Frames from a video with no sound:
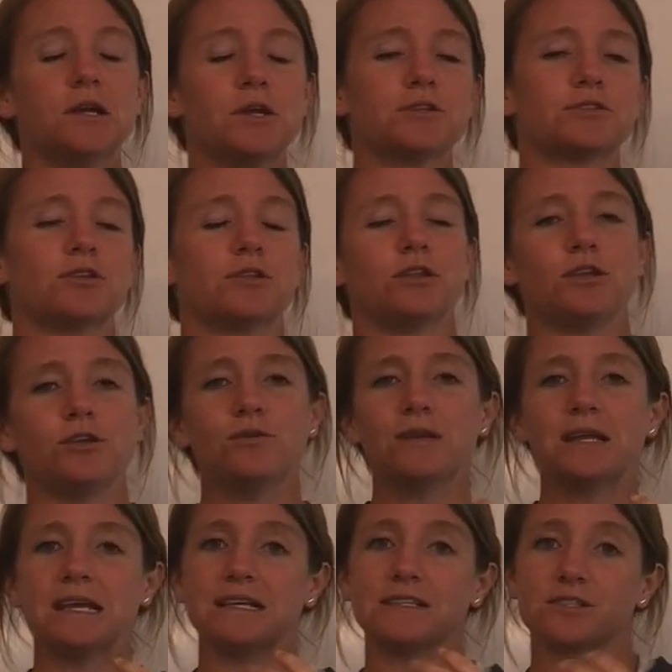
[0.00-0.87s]
So the
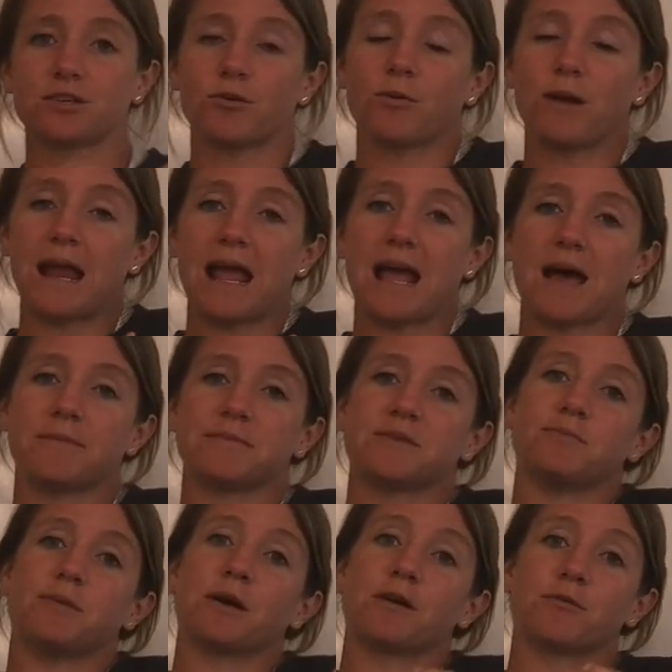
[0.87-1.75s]
unit is grams,
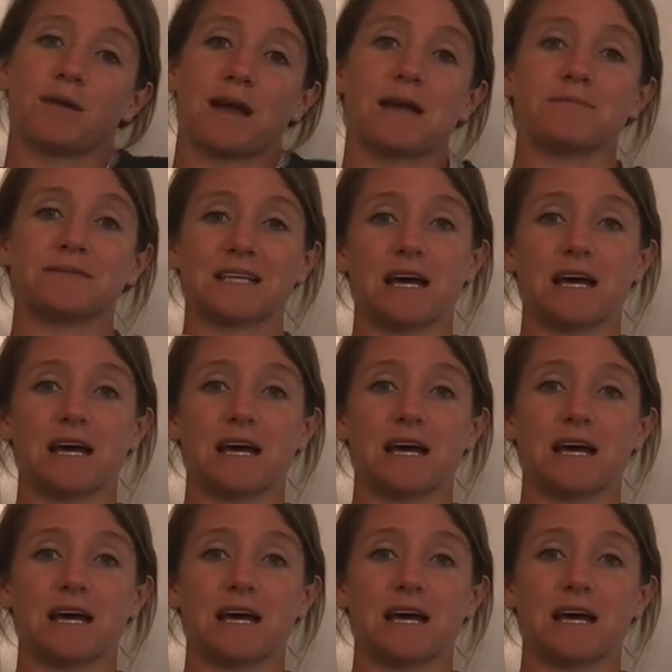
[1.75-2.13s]
but grams